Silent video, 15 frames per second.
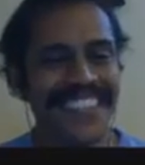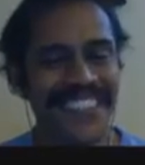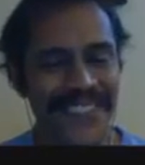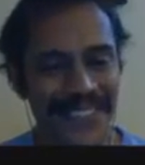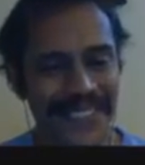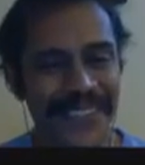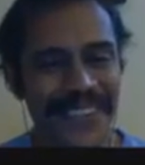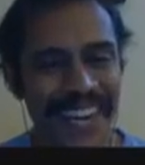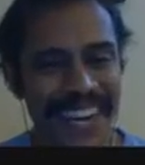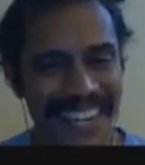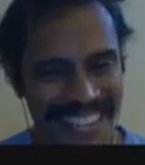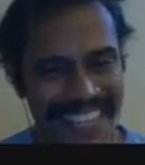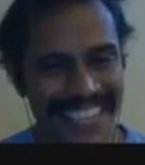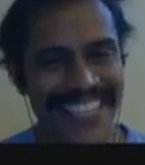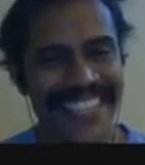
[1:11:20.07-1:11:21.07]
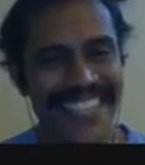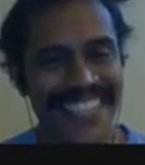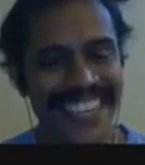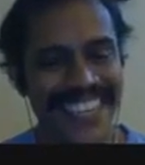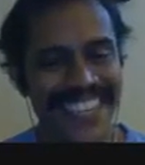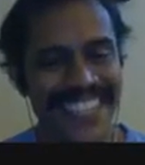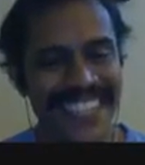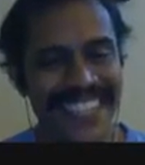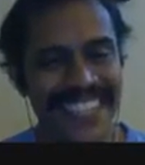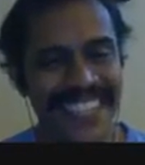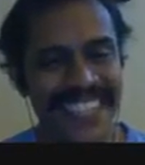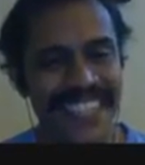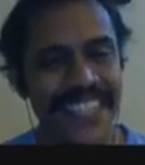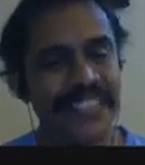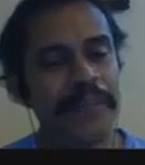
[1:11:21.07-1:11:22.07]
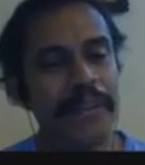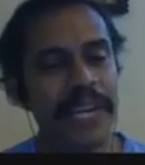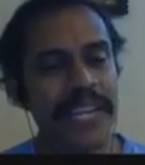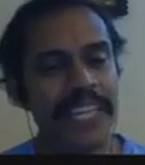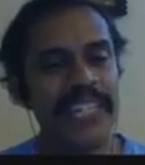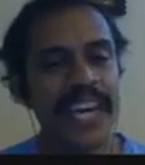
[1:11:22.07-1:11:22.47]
True. I understand. So, but is